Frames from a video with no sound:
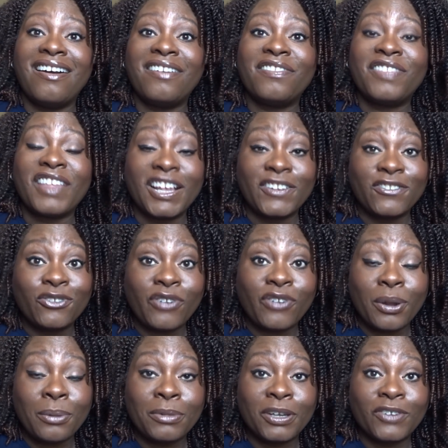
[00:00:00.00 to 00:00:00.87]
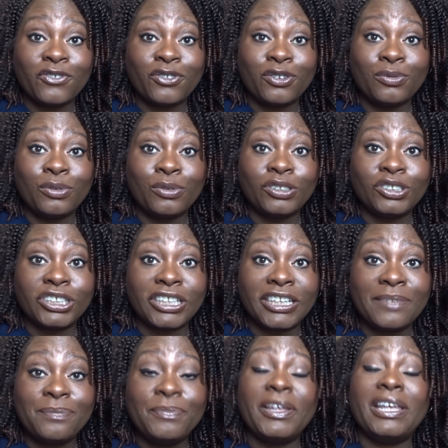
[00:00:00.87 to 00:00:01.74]
Thanks very much for
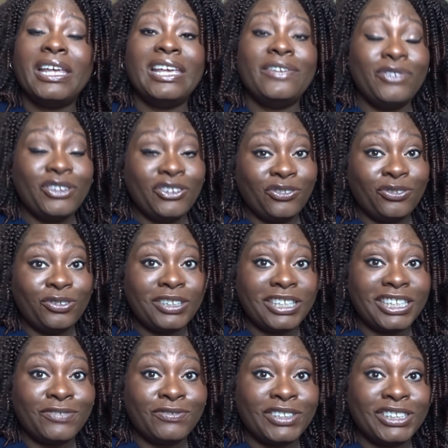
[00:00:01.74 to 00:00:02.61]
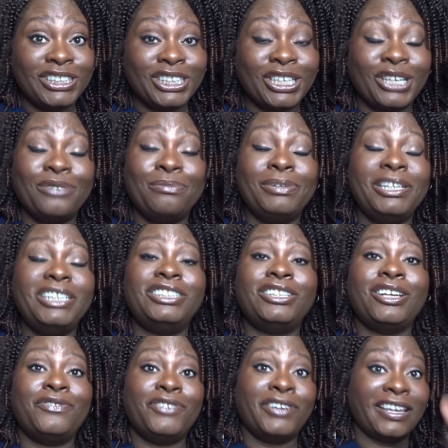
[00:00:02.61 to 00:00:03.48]
watching. If you enjoyed this video, please
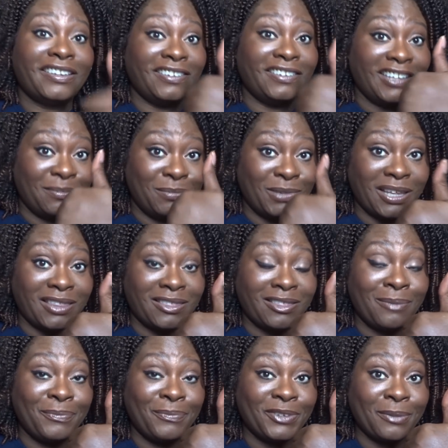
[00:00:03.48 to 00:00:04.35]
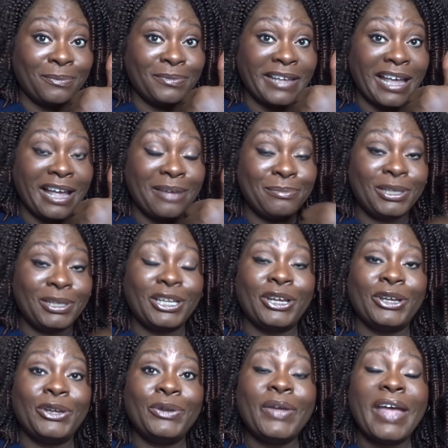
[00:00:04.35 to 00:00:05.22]
don't forget to give me a thumbs up down
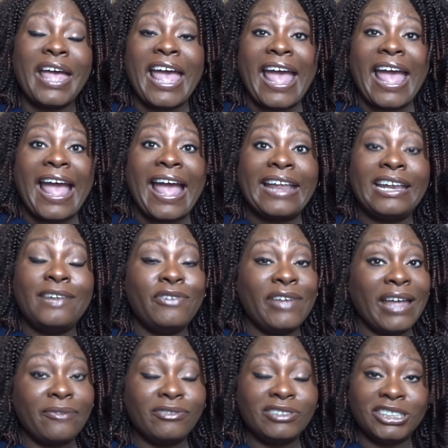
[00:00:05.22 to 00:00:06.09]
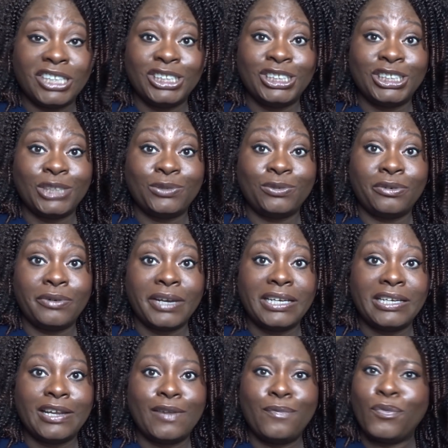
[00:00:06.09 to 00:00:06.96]
below. And if you haven't done so
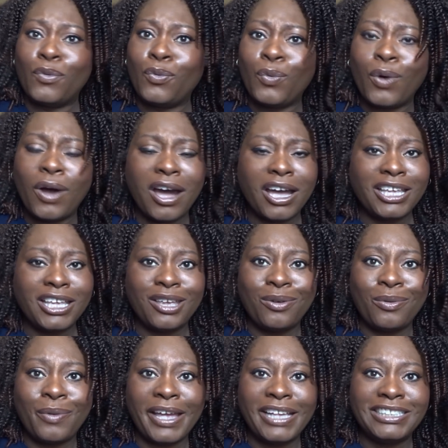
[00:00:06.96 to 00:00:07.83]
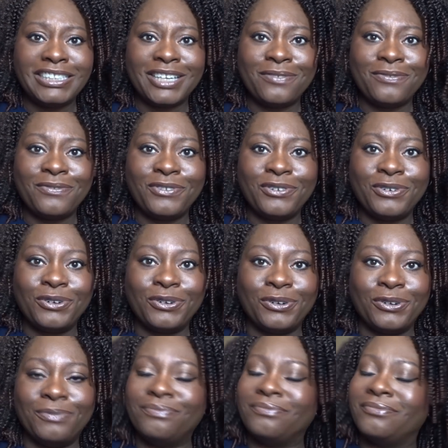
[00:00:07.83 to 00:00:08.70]
already, what are you waiting
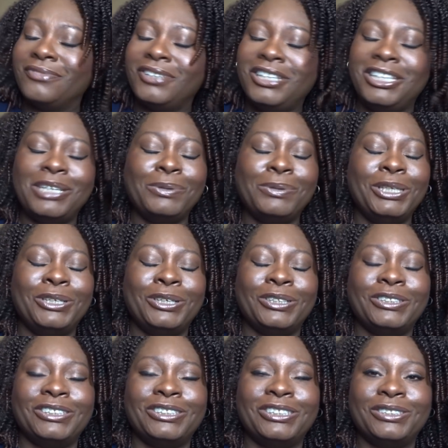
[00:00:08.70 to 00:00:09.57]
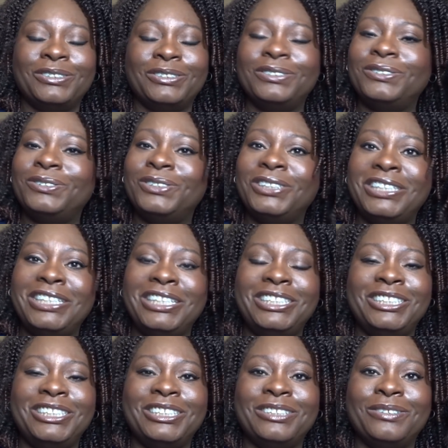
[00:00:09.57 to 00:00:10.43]
for? You know what you got to do. All you need
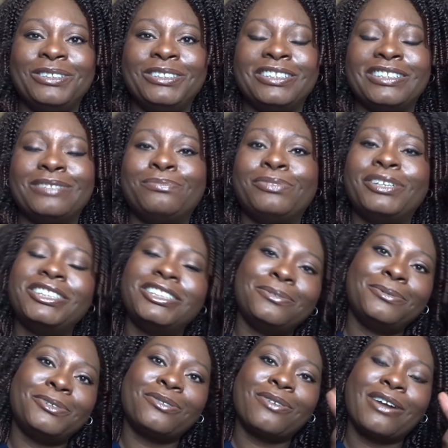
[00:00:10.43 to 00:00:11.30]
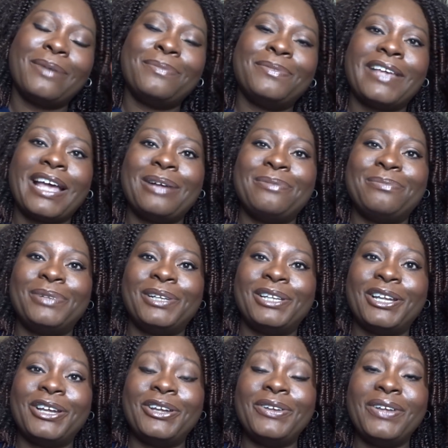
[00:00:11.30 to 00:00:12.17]
to do is just press subscribe down
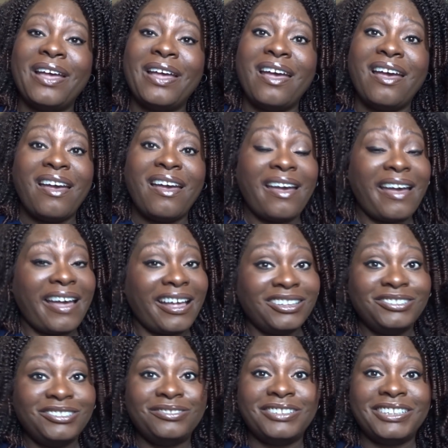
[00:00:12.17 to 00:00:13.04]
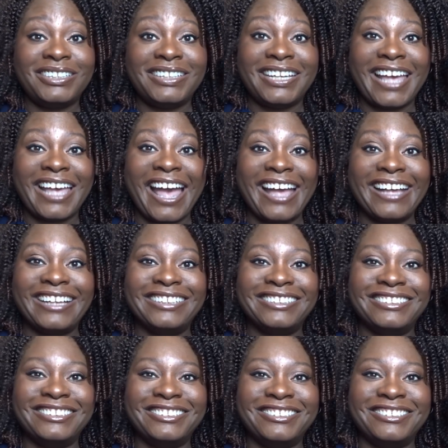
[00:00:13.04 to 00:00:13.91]
below and join the gang.
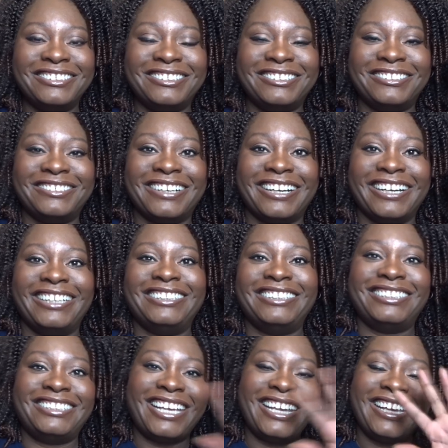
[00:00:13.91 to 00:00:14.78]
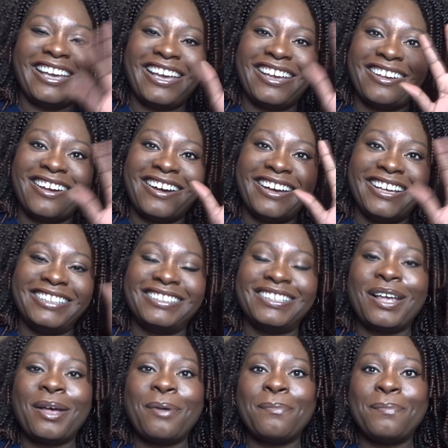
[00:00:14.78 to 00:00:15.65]
All right, take care
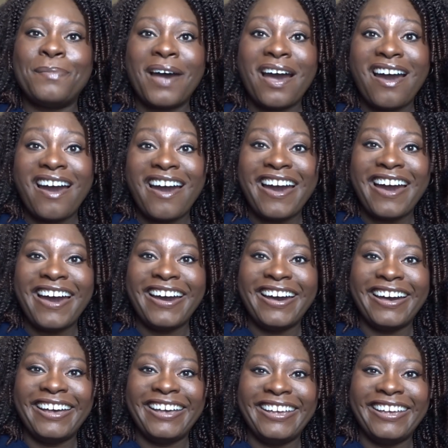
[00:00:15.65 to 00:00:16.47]
guys. Bye.